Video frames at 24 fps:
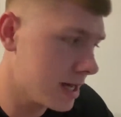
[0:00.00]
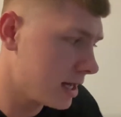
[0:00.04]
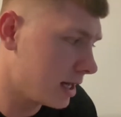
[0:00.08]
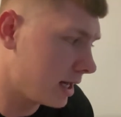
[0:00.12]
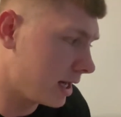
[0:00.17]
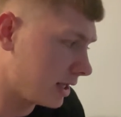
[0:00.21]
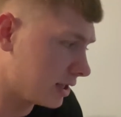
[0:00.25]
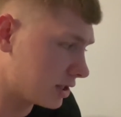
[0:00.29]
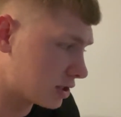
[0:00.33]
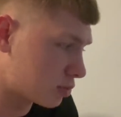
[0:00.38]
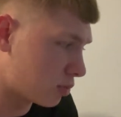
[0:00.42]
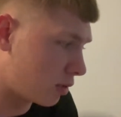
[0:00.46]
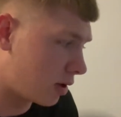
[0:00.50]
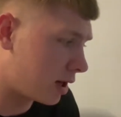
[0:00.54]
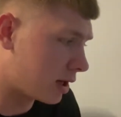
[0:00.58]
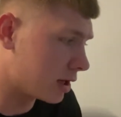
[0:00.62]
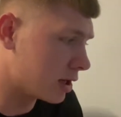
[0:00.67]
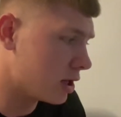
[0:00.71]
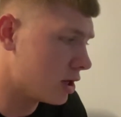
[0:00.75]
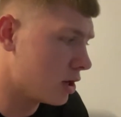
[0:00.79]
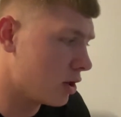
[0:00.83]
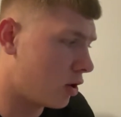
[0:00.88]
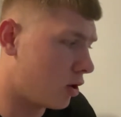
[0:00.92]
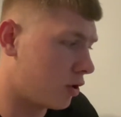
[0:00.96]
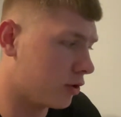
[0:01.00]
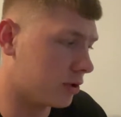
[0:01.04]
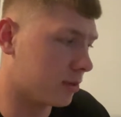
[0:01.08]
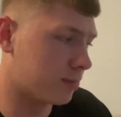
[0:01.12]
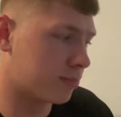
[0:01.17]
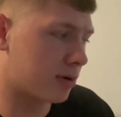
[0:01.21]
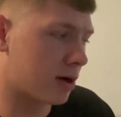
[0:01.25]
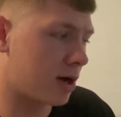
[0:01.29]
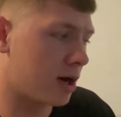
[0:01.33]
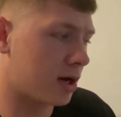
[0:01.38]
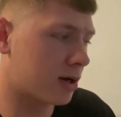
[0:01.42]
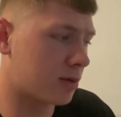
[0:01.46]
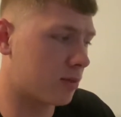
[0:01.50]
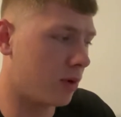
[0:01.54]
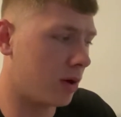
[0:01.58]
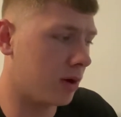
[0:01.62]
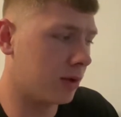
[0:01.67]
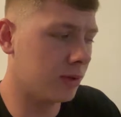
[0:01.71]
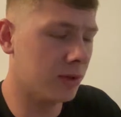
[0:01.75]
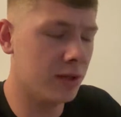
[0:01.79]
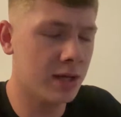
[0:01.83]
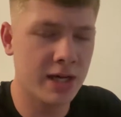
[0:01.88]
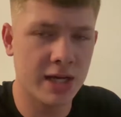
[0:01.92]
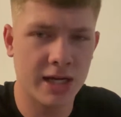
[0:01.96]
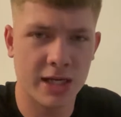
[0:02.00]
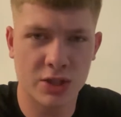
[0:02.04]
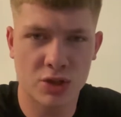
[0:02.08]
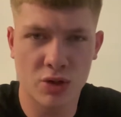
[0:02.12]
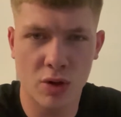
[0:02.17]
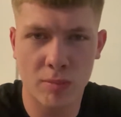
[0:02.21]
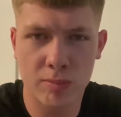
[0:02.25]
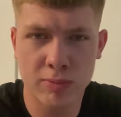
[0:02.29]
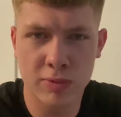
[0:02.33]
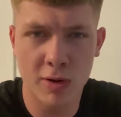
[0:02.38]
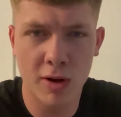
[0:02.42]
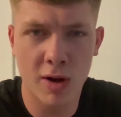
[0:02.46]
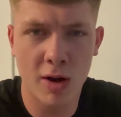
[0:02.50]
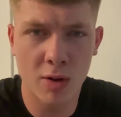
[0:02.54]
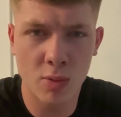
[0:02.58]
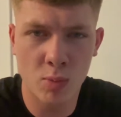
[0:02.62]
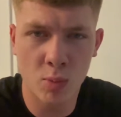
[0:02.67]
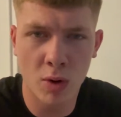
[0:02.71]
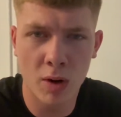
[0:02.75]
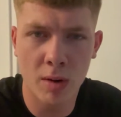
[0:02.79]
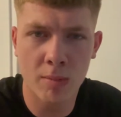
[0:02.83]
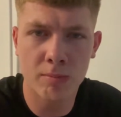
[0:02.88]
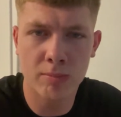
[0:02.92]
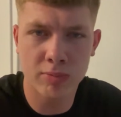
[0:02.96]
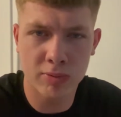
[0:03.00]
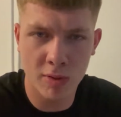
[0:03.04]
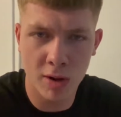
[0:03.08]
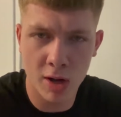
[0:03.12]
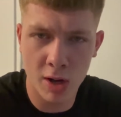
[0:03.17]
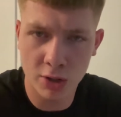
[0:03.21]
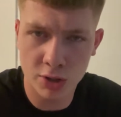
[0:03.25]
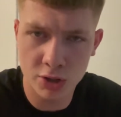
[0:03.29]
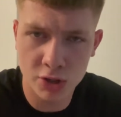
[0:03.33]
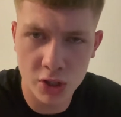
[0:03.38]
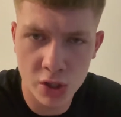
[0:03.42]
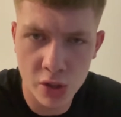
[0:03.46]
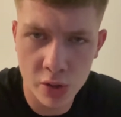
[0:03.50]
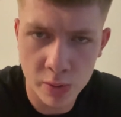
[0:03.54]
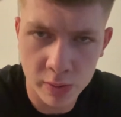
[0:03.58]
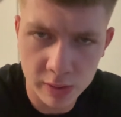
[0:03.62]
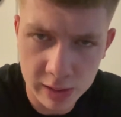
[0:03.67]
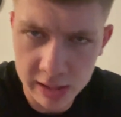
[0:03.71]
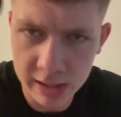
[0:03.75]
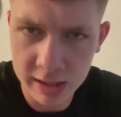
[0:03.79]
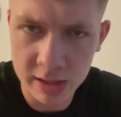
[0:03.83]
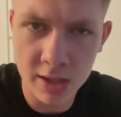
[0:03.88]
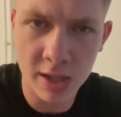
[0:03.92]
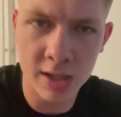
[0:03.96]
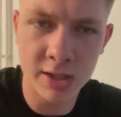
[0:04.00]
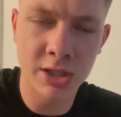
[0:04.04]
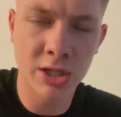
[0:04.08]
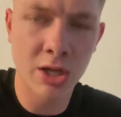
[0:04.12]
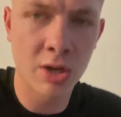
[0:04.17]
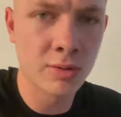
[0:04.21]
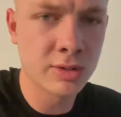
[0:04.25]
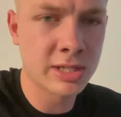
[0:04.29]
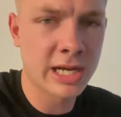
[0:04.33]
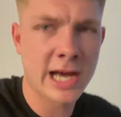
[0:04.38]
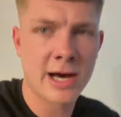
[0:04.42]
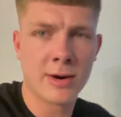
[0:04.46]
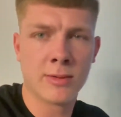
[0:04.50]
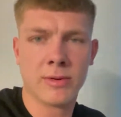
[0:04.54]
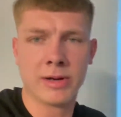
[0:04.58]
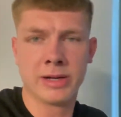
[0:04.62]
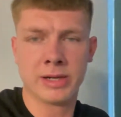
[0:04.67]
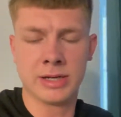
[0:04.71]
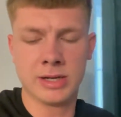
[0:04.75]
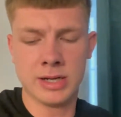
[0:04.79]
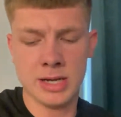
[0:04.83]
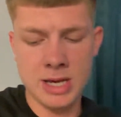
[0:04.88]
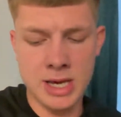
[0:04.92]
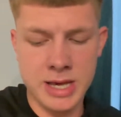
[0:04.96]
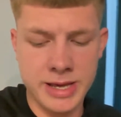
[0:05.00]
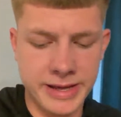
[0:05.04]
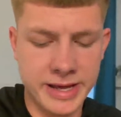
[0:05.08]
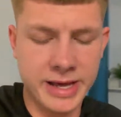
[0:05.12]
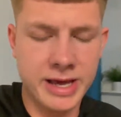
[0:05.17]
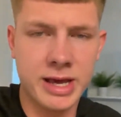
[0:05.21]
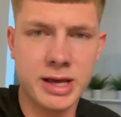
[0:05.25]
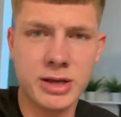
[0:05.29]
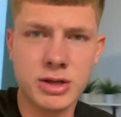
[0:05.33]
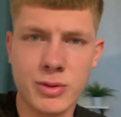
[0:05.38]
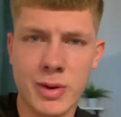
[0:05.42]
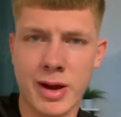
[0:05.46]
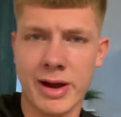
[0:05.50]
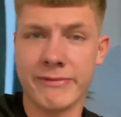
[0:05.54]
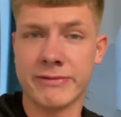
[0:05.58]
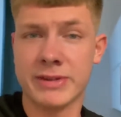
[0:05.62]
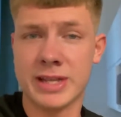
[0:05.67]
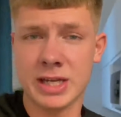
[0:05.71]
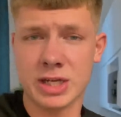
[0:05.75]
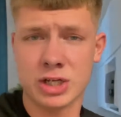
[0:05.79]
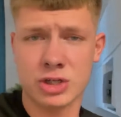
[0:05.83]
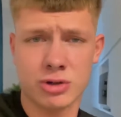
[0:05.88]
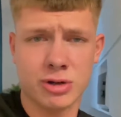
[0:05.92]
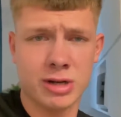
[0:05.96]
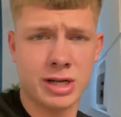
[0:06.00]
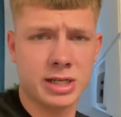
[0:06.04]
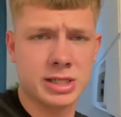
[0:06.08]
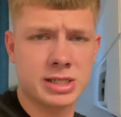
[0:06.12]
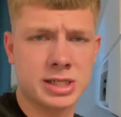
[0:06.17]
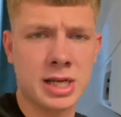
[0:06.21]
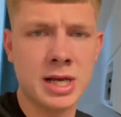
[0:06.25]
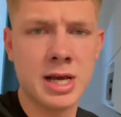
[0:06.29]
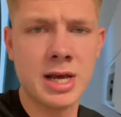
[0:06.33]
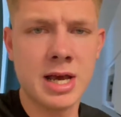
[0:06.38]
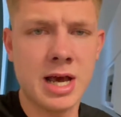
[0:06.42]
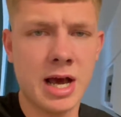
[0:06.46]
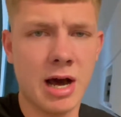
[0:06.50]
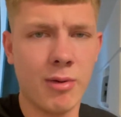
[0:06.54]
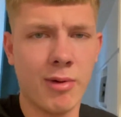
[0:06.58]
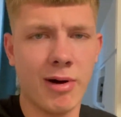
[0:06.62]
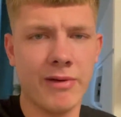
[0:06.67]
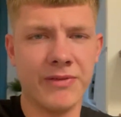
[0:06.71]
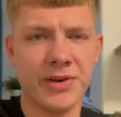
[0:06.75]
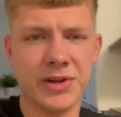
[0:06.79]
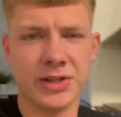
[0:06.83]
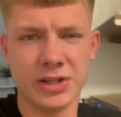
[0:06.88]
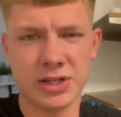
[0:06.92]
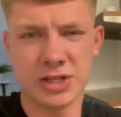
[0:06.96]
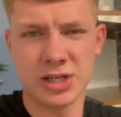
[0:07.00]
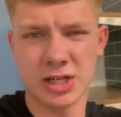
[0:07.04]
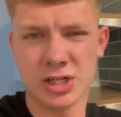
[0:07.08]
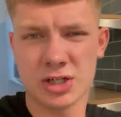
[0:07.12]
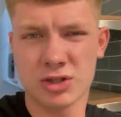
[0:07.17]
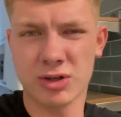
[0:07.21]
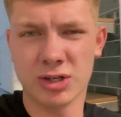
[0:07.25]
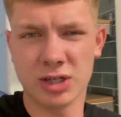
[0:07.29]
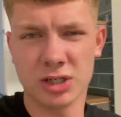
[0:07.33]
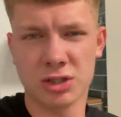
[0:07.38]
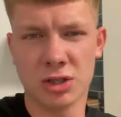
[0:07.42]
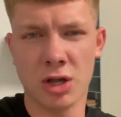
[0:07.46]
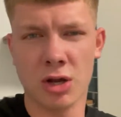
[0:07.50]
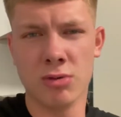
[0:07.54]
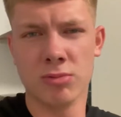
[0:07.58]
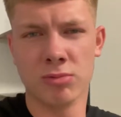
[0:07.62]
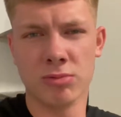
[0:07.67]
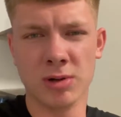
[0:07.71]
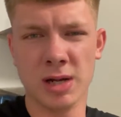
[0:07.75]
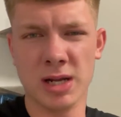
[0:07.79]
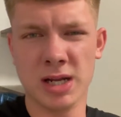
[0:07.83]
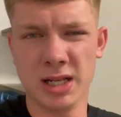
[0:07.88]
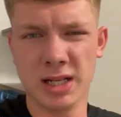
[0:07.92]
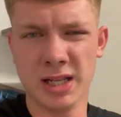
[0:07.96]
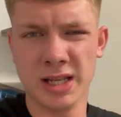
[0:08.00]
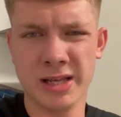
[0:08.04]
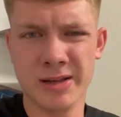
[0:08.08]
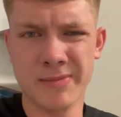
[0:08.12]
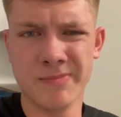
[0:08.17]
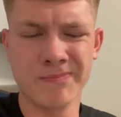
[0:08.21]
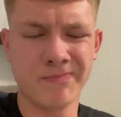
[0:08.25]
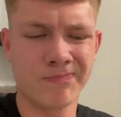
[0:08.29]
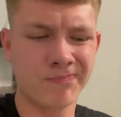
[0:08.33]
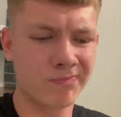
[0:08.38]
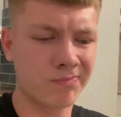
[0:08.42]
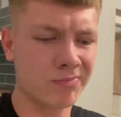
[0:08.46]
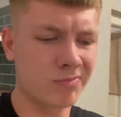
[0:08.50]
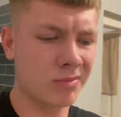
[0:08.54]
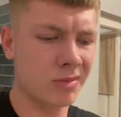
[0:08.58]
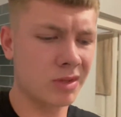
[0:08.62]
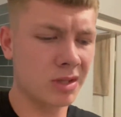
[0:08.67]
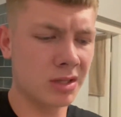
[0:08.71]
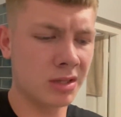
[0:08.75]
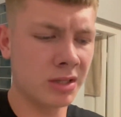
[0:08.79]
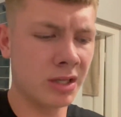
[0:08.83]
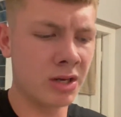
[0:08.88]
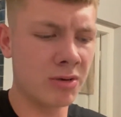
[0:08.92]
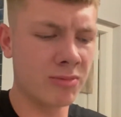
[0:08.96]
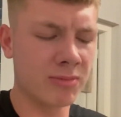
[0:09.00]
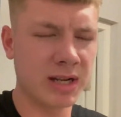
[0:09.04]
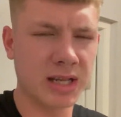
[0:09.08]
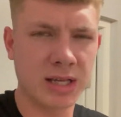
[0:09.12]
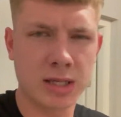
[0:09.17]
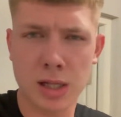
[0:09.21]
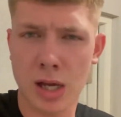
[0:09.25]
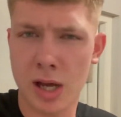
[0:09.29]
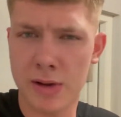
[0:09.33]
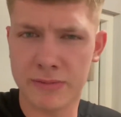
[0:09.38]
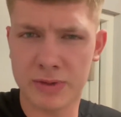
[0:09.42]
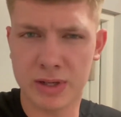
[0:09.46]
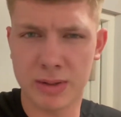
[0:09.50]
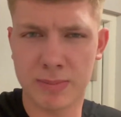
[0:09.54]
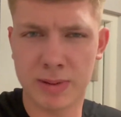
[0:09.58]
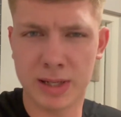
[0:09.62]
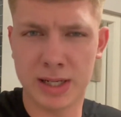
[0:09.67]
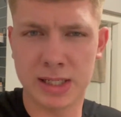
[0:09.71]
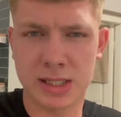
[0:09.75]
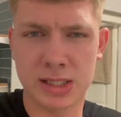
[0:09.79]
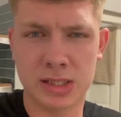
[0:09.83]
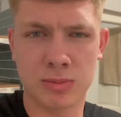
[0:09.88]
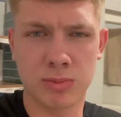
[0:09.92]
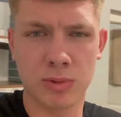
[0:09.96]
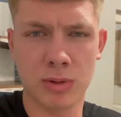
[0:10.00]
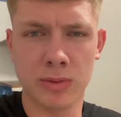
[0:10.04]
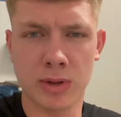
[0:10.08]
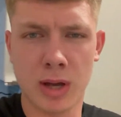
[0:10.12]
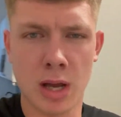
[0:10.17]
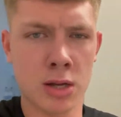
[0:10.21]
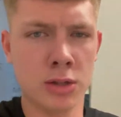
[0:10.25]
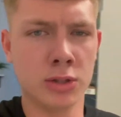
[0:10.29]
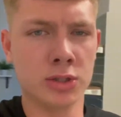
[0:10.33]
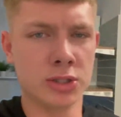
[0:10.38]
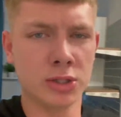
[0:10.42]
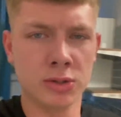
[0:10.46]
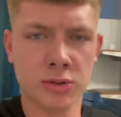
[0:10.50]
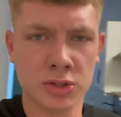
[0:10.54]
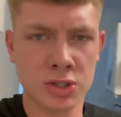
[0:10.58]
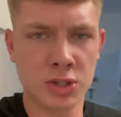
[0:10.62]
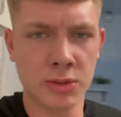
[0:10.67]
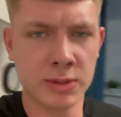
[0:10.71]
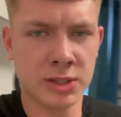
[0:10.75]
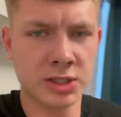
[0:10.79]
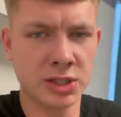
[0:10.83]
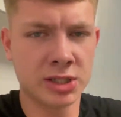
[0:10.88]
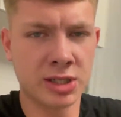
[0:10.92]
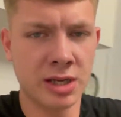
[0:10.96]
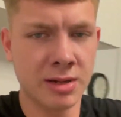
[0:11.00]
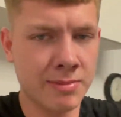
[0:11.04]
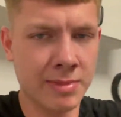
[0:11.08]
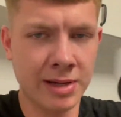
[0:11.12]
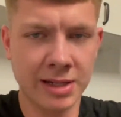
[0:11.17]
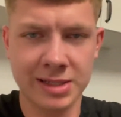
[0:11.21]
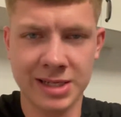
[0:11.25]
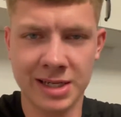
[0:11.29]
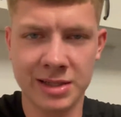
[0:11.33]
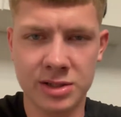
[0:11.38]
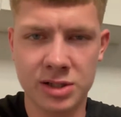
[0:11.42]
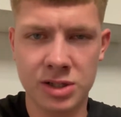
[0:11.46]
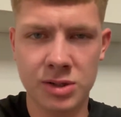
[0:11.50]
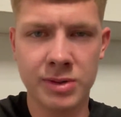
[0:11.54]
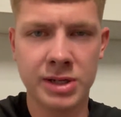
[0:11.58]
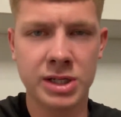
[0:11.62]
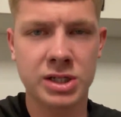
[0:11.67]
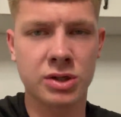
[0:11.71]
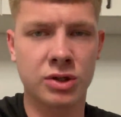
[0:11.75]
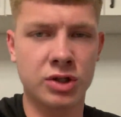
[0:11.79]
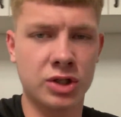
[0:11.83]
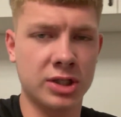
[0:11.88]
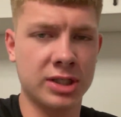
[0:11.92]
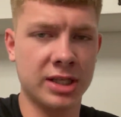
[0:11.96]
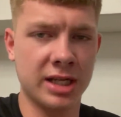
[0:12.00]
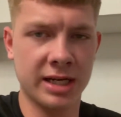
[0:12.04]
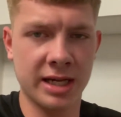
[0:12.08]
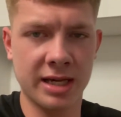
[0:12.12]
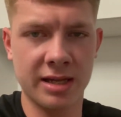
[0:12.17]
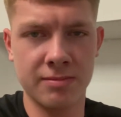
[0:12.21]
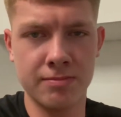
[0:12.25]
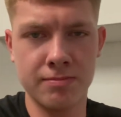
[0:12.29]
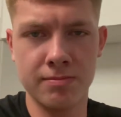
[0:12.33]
Hence why on the Prague one, it's got Prague 1, Prague 2, and then it kind of goes out. And here you have districts. However, the districts don't really cover the places we were going to. So it just didn't make sense to do it. So I just did it in